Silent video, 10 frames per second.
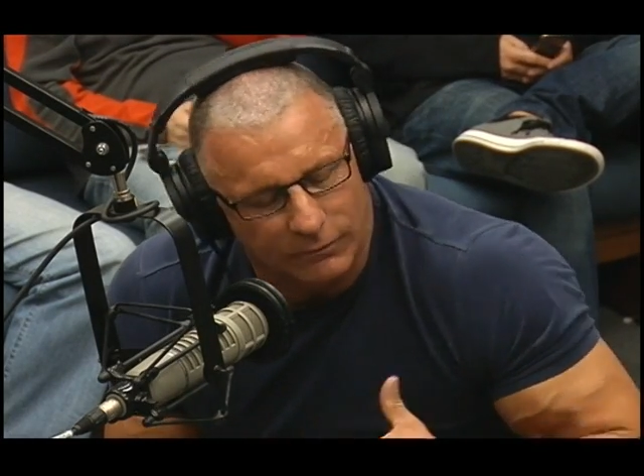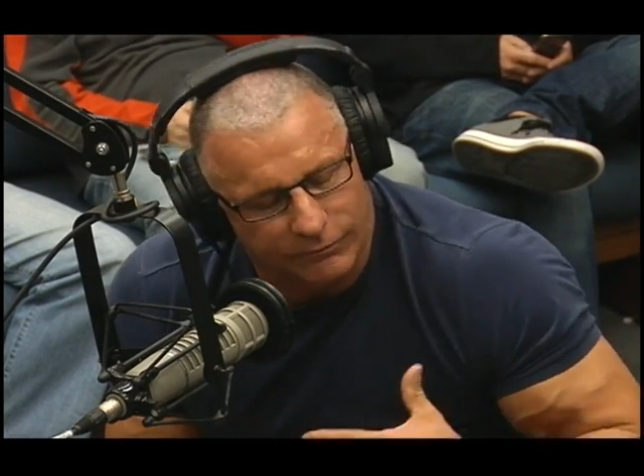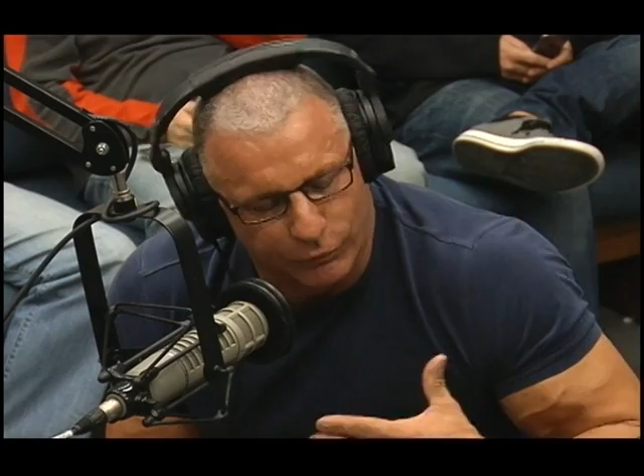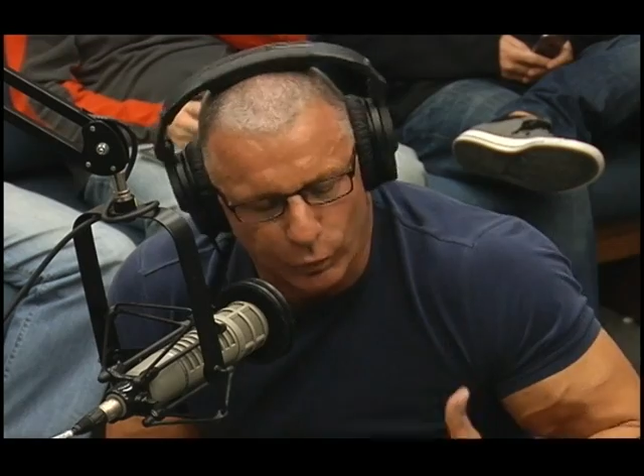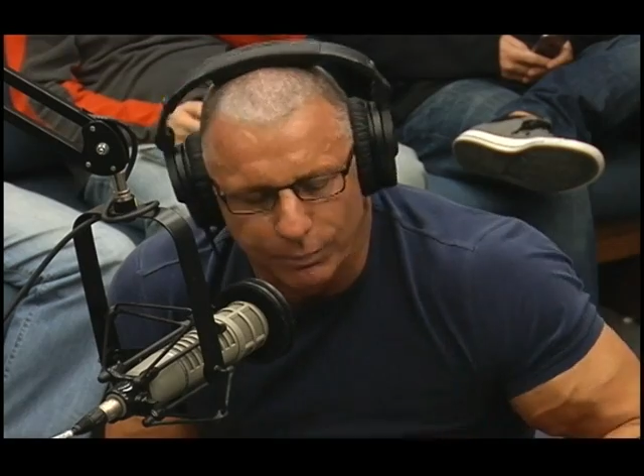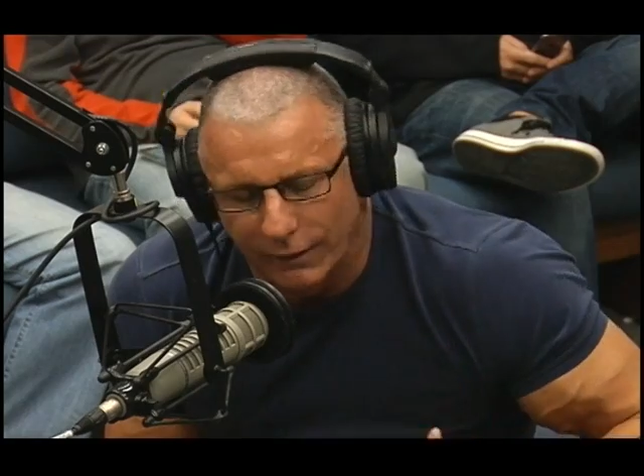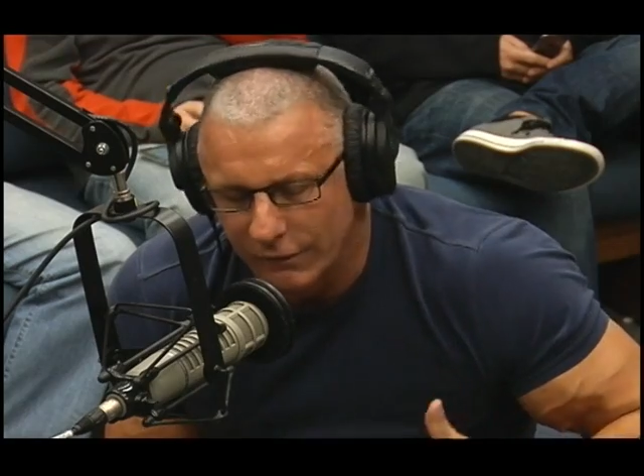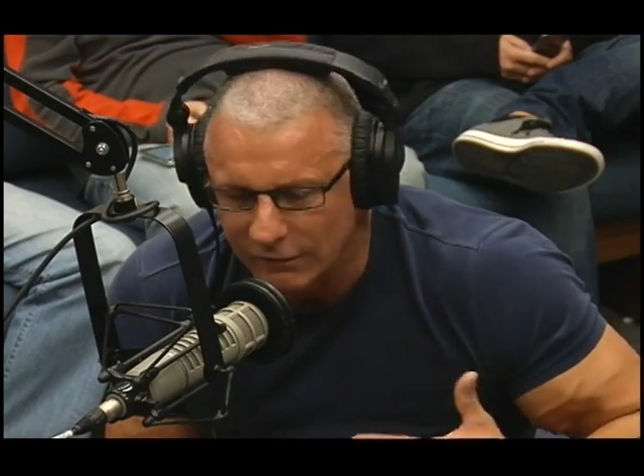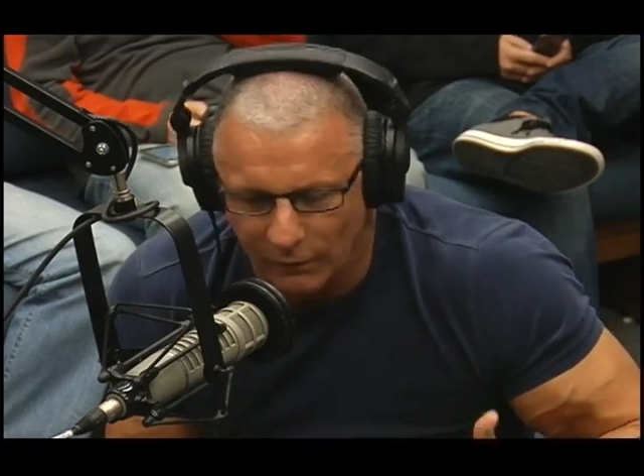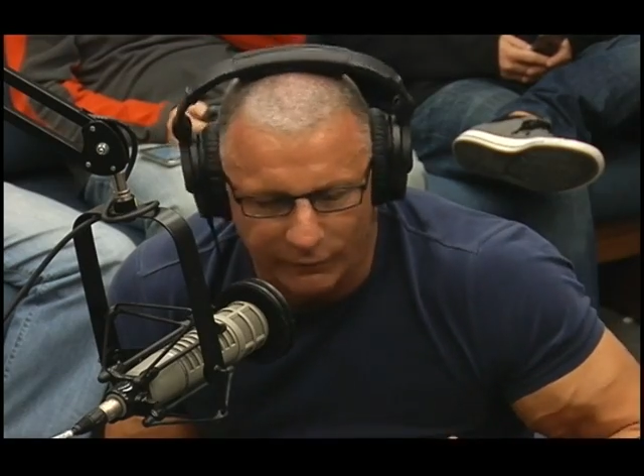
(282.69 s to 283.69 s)
food
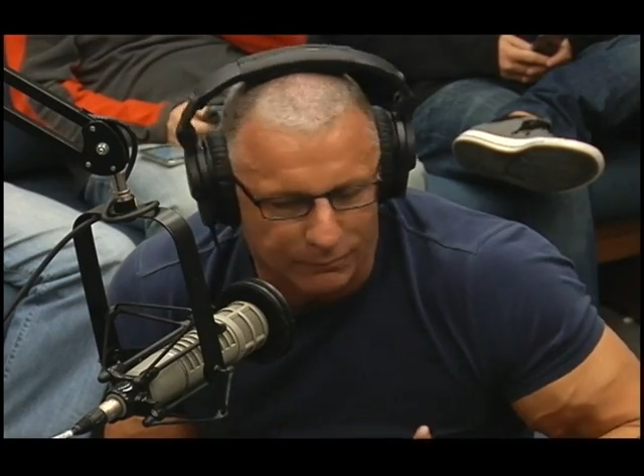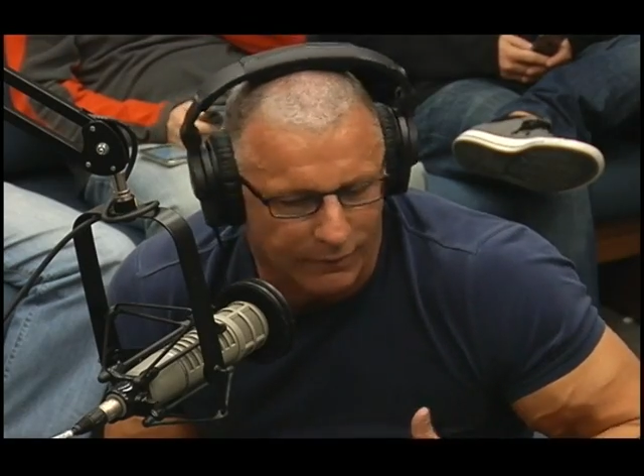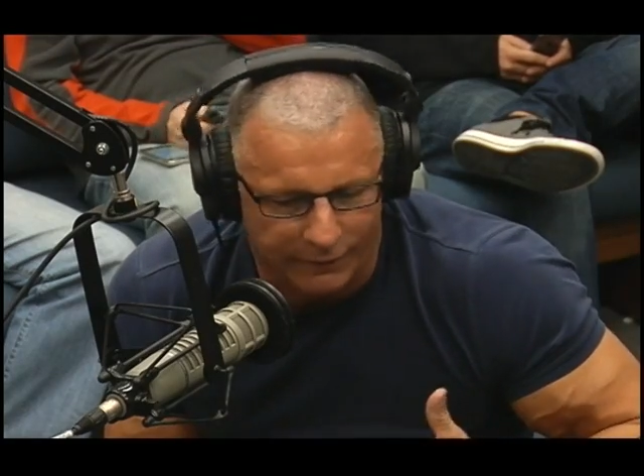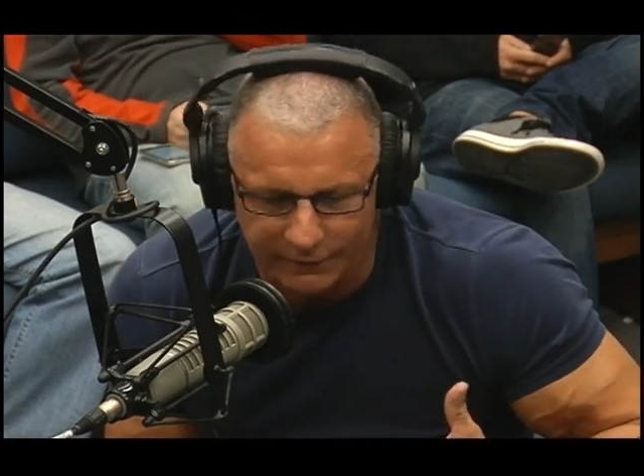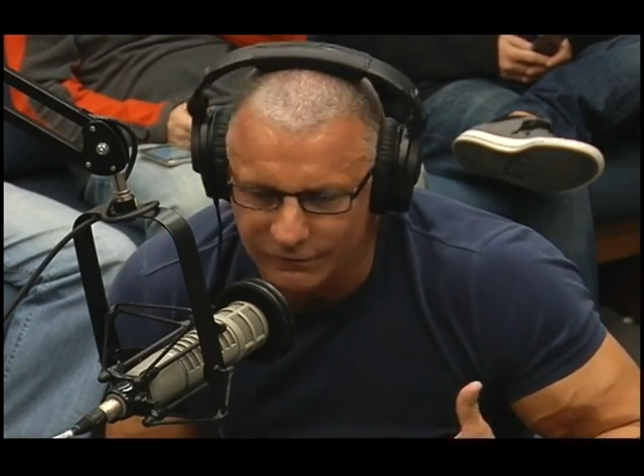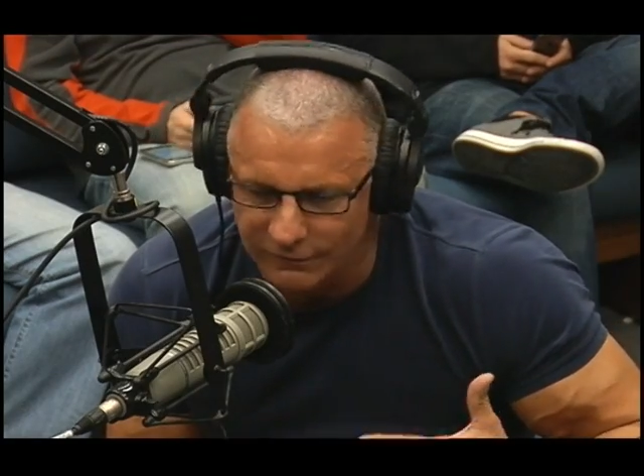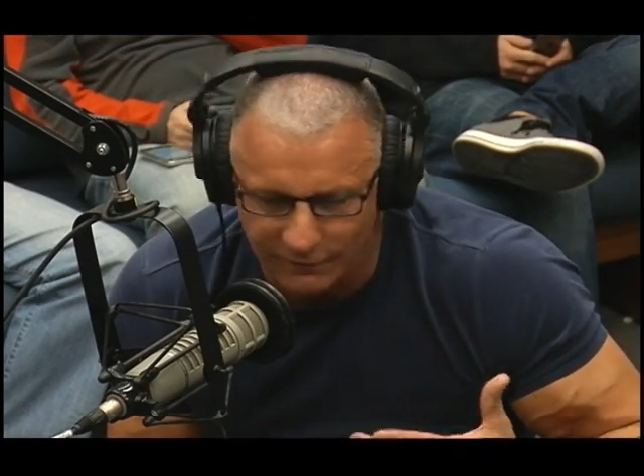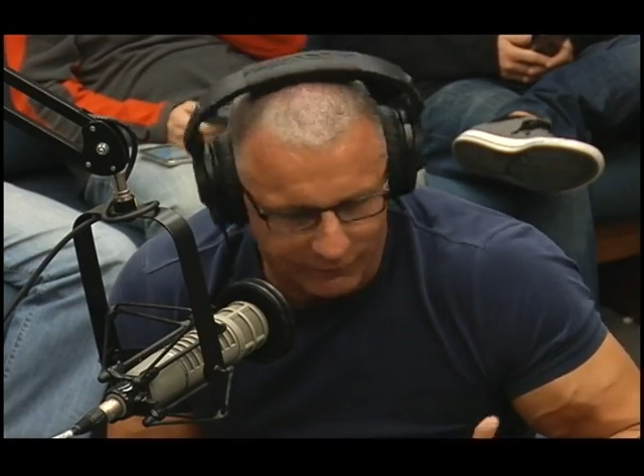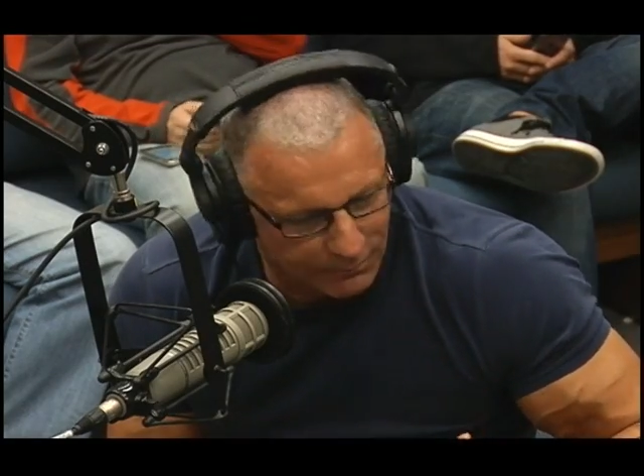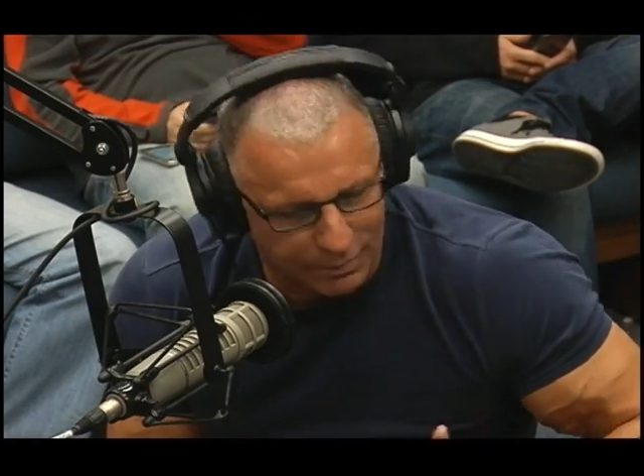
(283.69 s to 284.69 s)
products, clothing products,
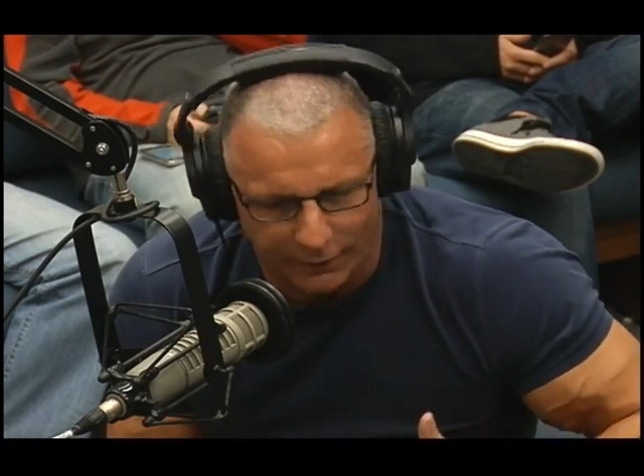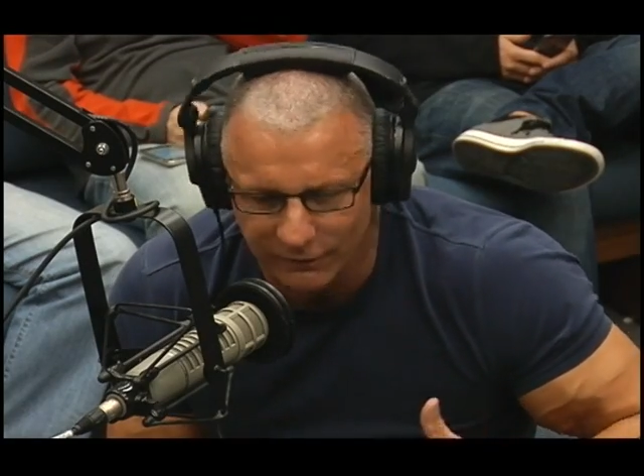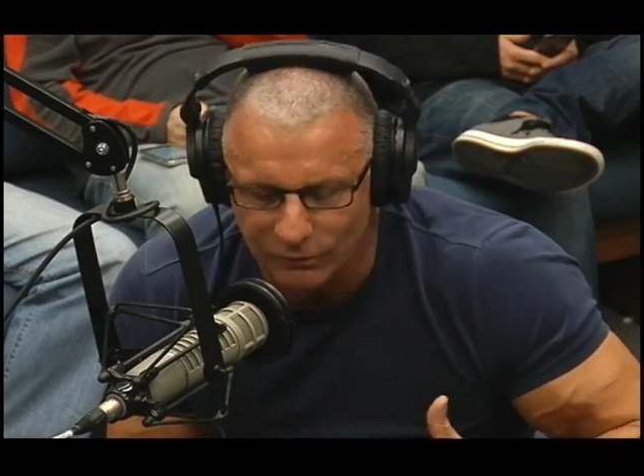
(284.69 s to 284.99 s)
TV products,